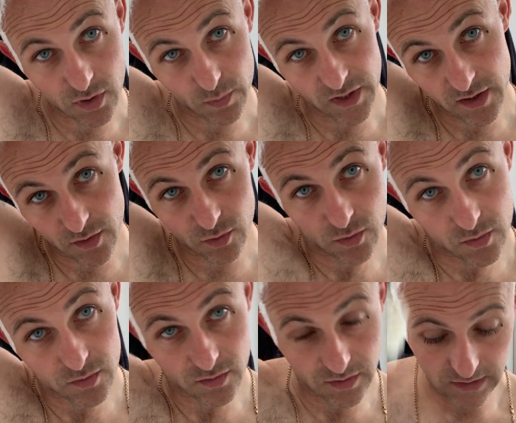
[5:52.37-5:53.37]
a week ago,
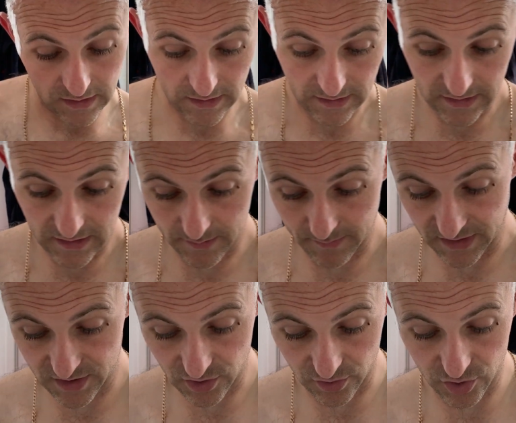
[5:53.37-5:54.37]
at my
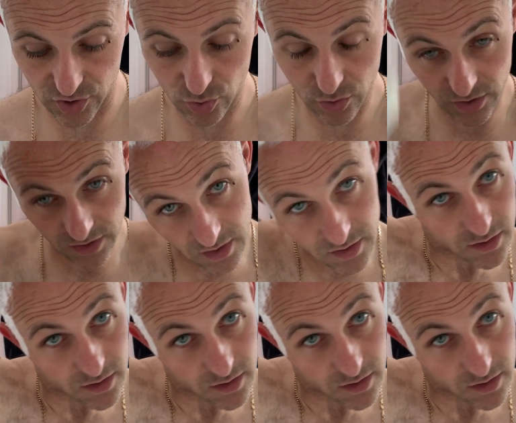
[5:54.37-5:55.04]
son's soccer.